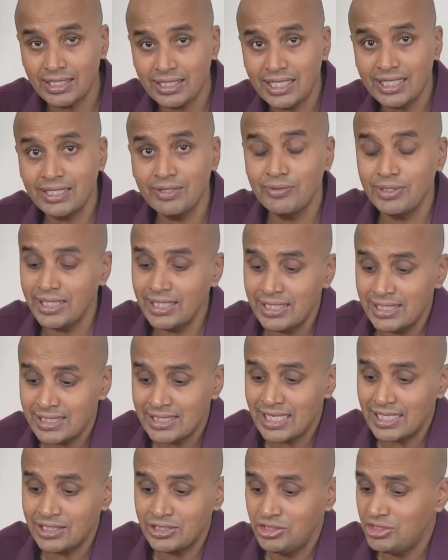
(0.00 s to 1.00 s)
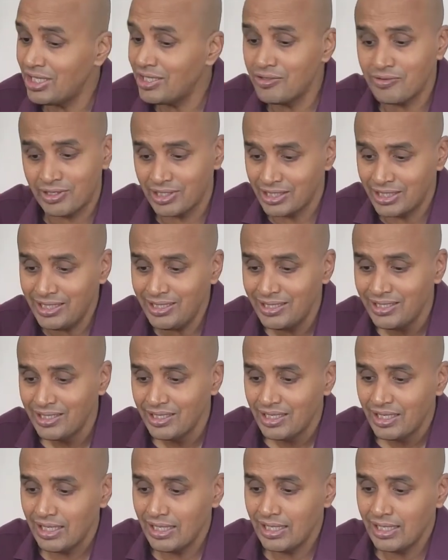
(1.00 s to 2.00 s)
that is that generally
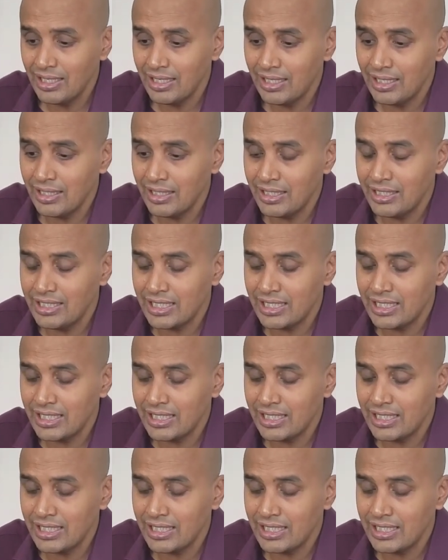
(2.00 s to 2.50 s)
it